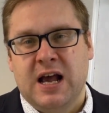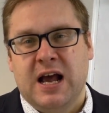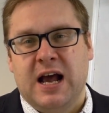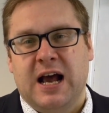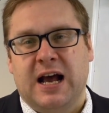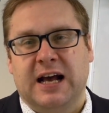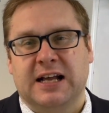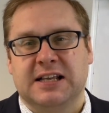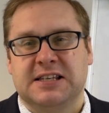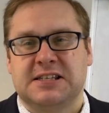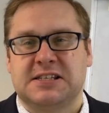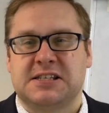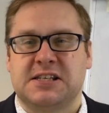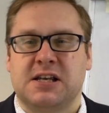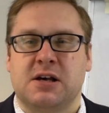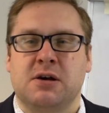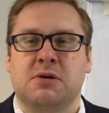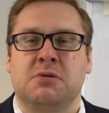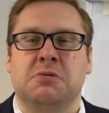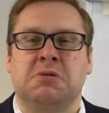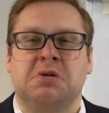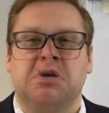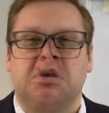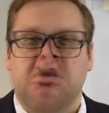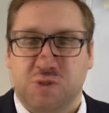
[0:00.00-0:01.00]
And so
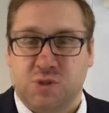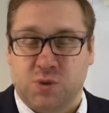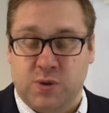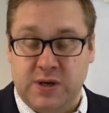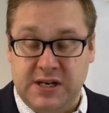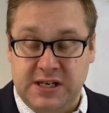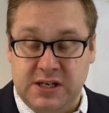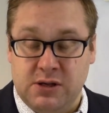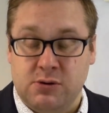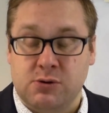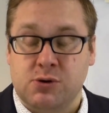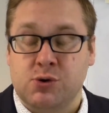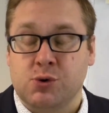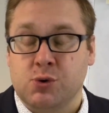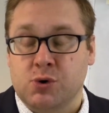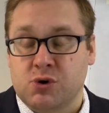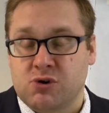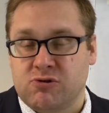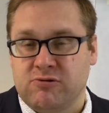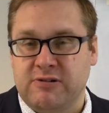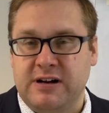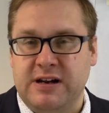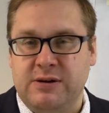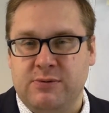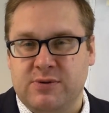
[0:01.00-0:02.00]
between you, you
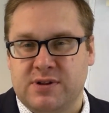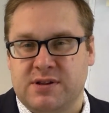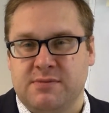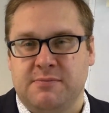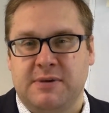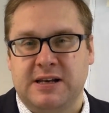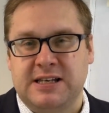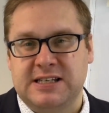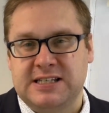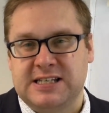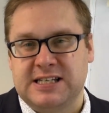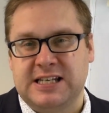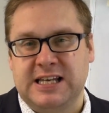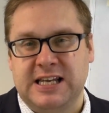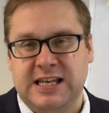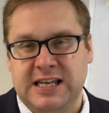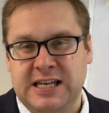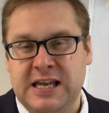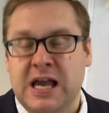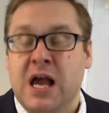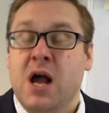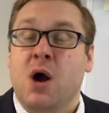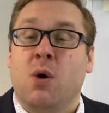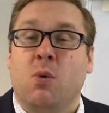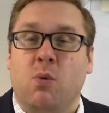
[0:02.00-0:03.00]
agree with the mentee
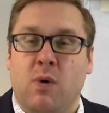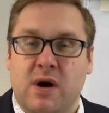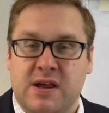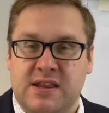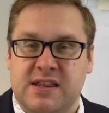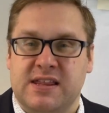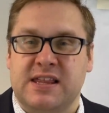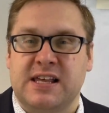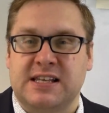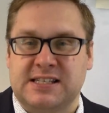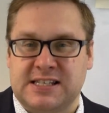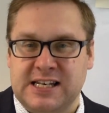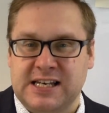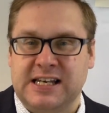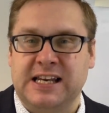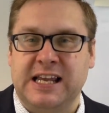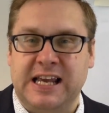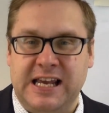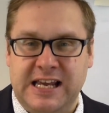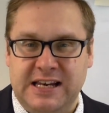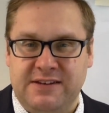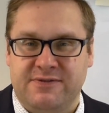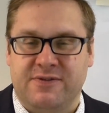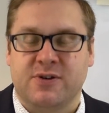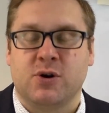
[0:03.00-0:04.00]
whether there's a
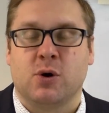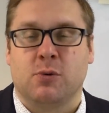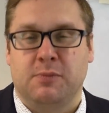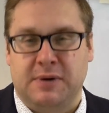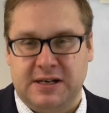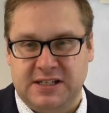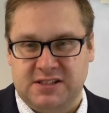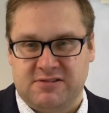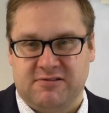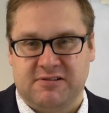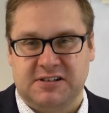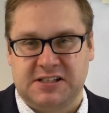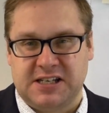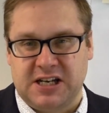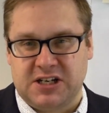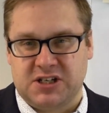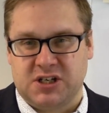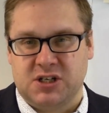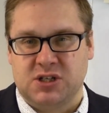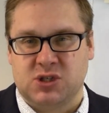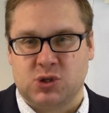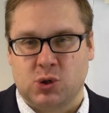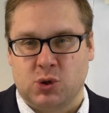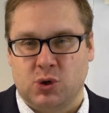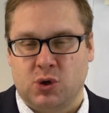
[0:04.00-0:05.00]
need for your mentoring
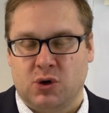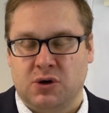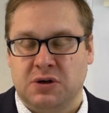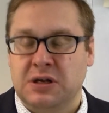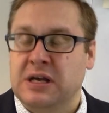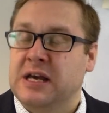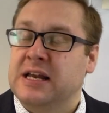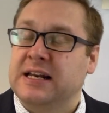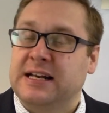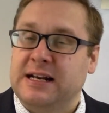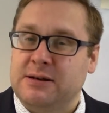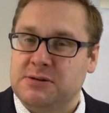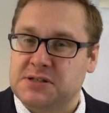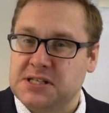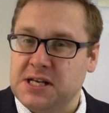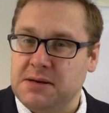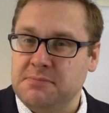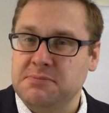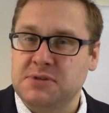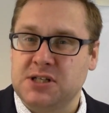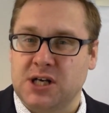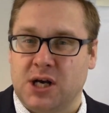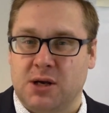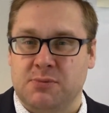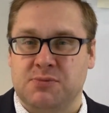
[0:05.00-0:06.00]
sessions or not. Now,
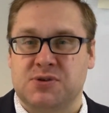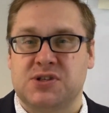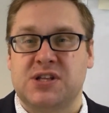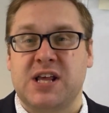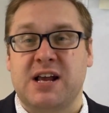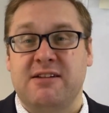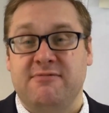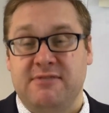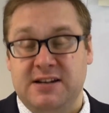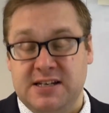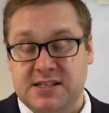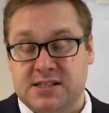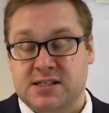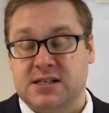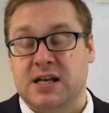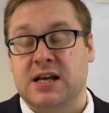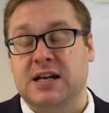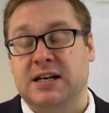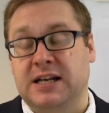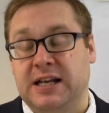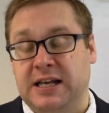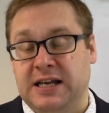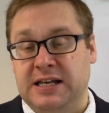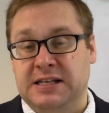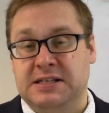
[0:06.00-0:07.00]
sometimes there is a
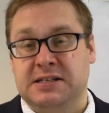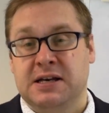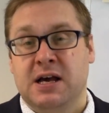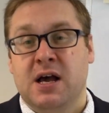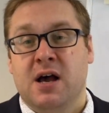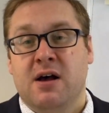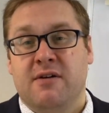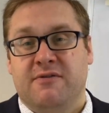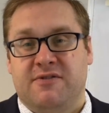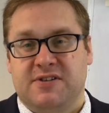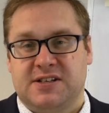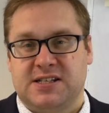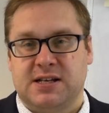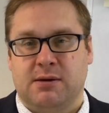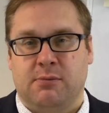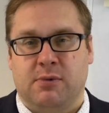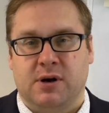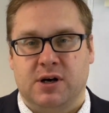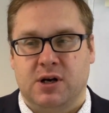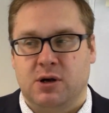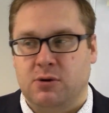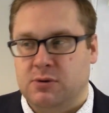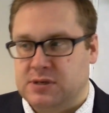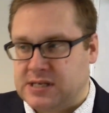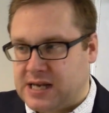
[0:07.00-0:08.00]
need for someone
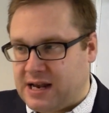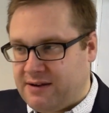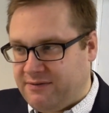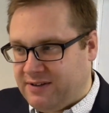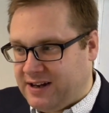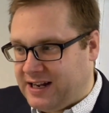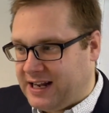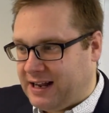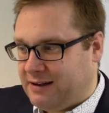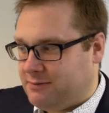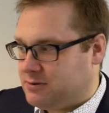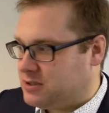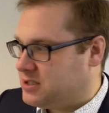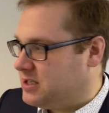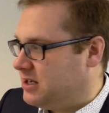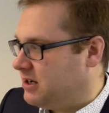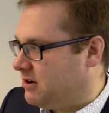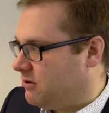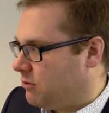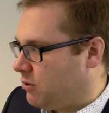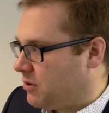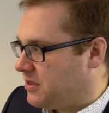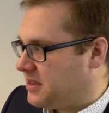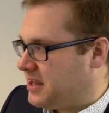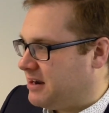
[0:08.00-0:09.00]
who is having counselling
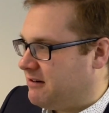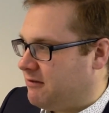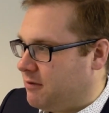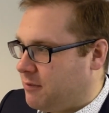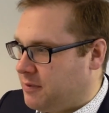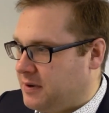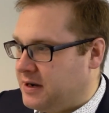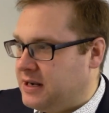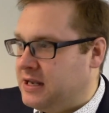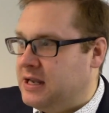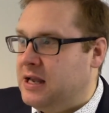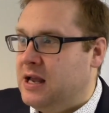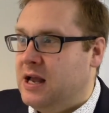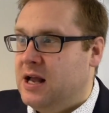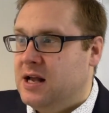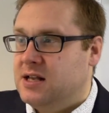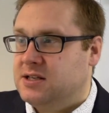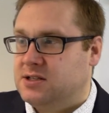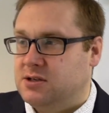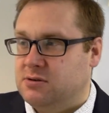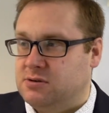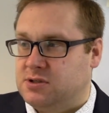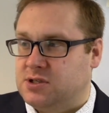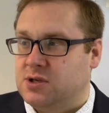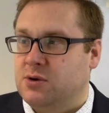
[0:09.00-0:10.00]
or therapy
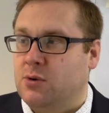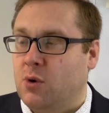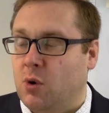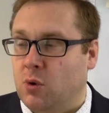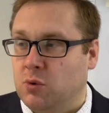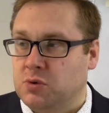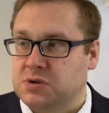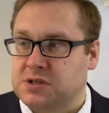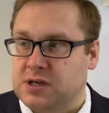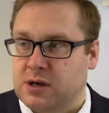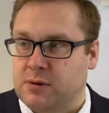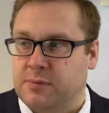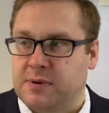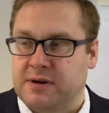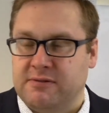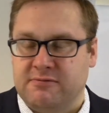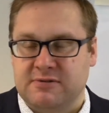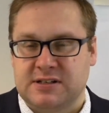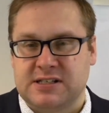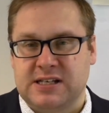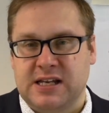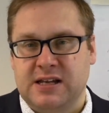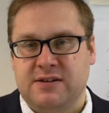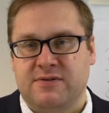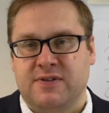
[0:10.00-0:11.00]
to also be
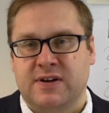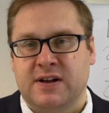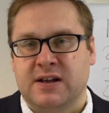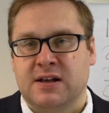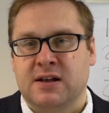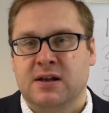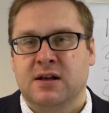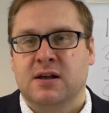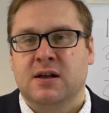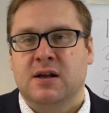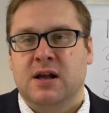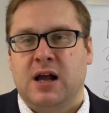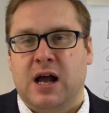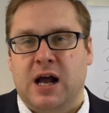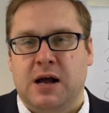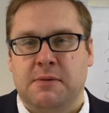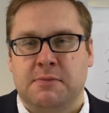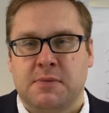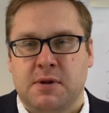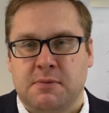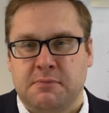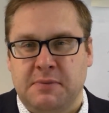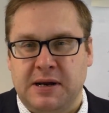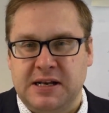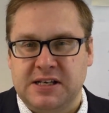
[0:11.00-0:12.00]
receiving
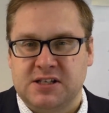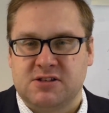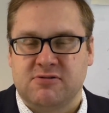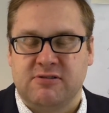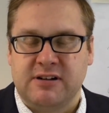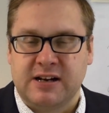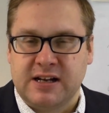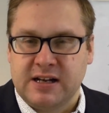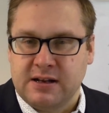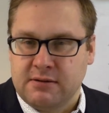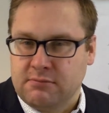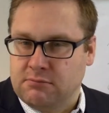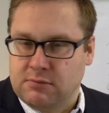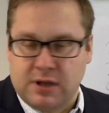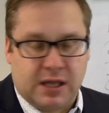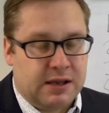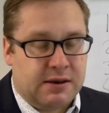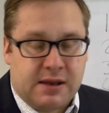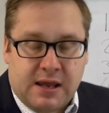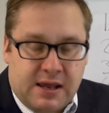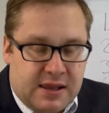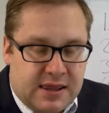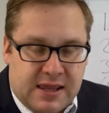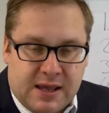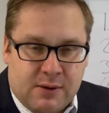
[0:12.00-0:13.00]
mentoring
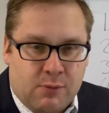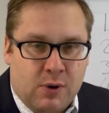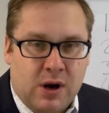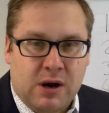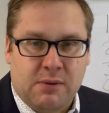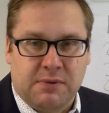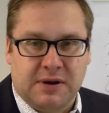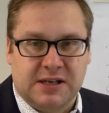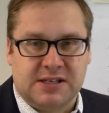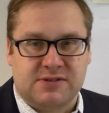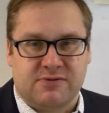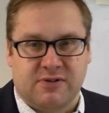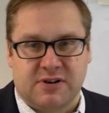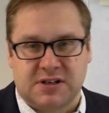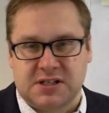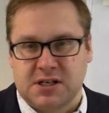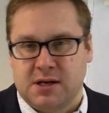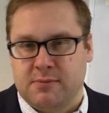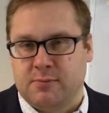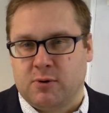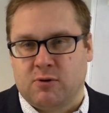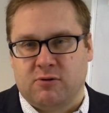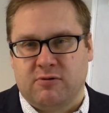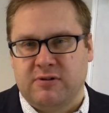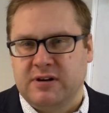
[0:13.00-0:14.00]
in their workplace, for
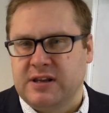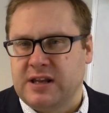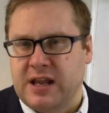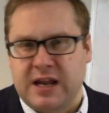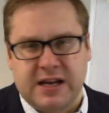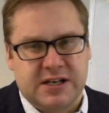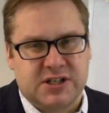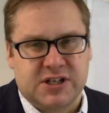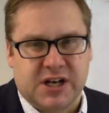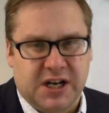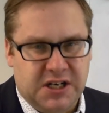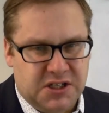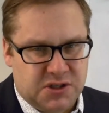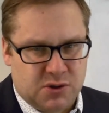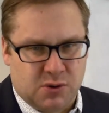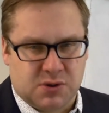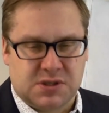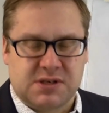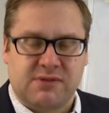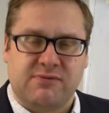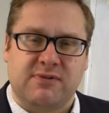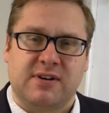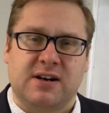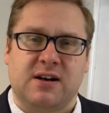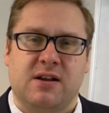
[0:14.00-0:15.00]
example, or in education or
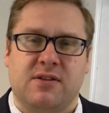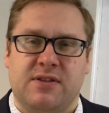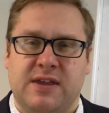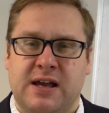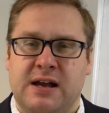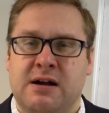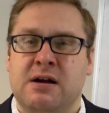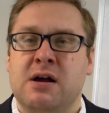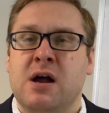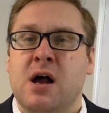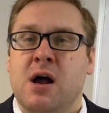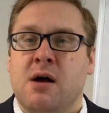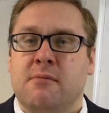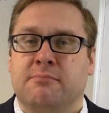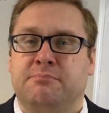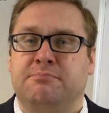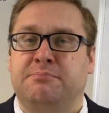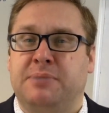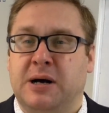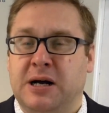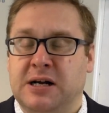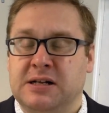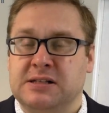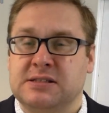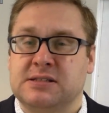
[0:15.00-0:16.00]
something like that.
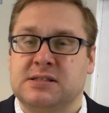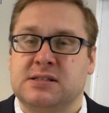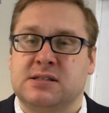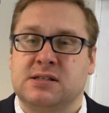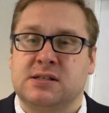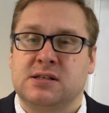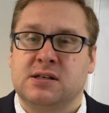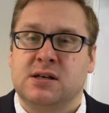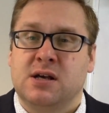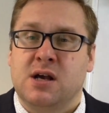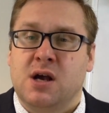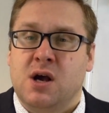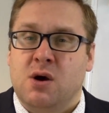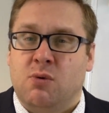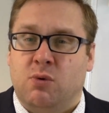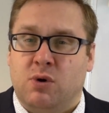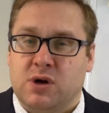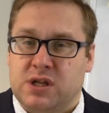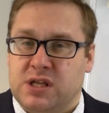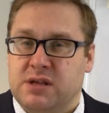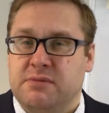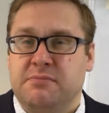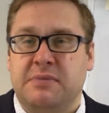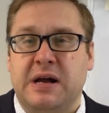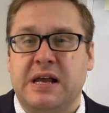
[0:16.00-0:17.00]
But what
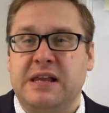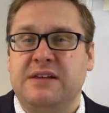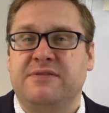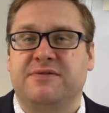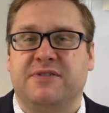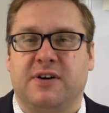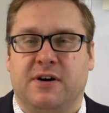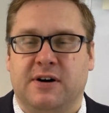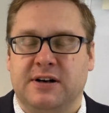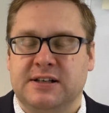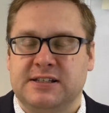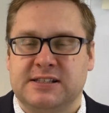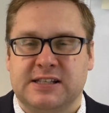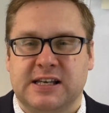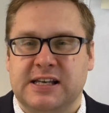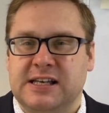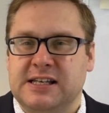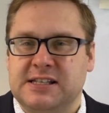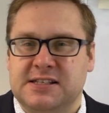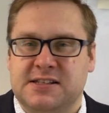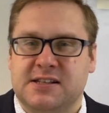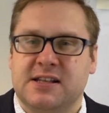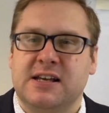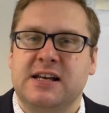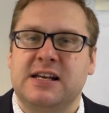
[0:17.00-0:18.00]
you may find
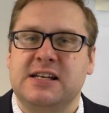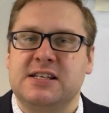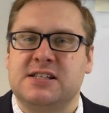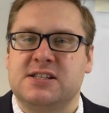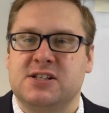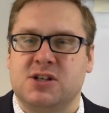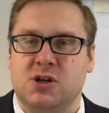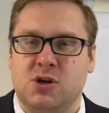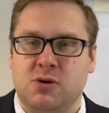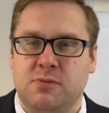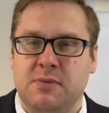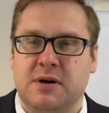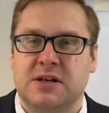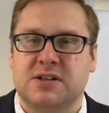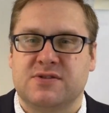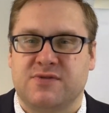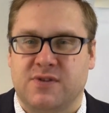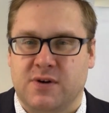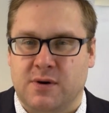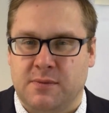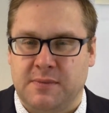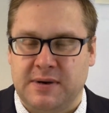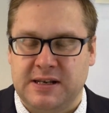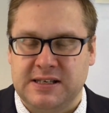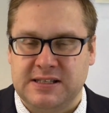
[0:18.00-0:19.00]
is that it's too much for
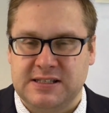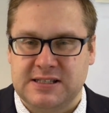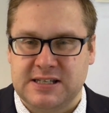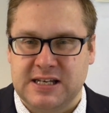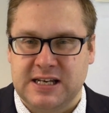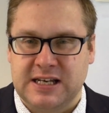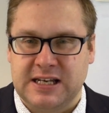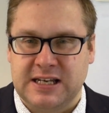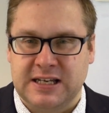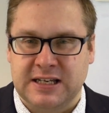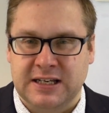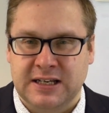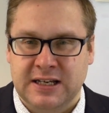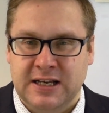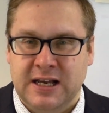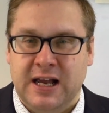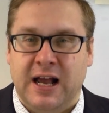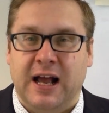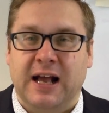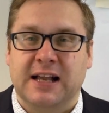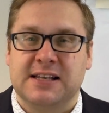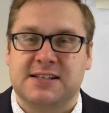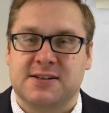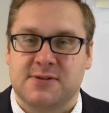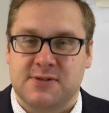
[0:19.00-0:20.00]
your mentee.
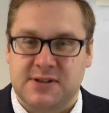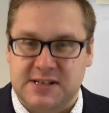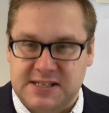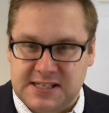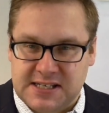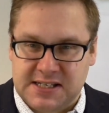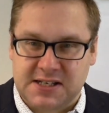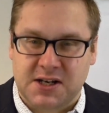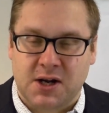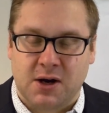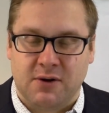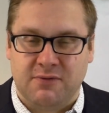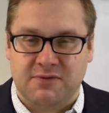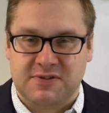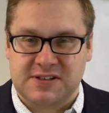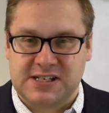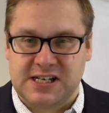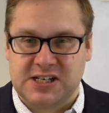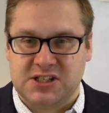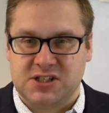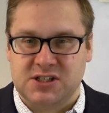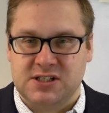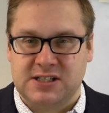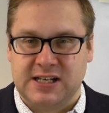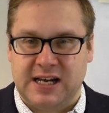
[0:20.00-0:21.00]
And so this is a
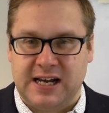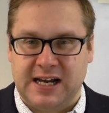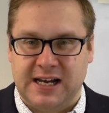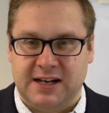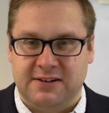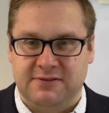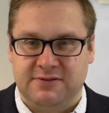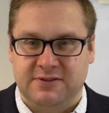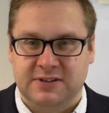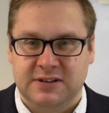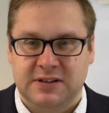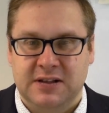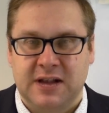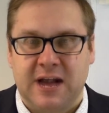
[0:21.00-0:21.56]
conversation to have.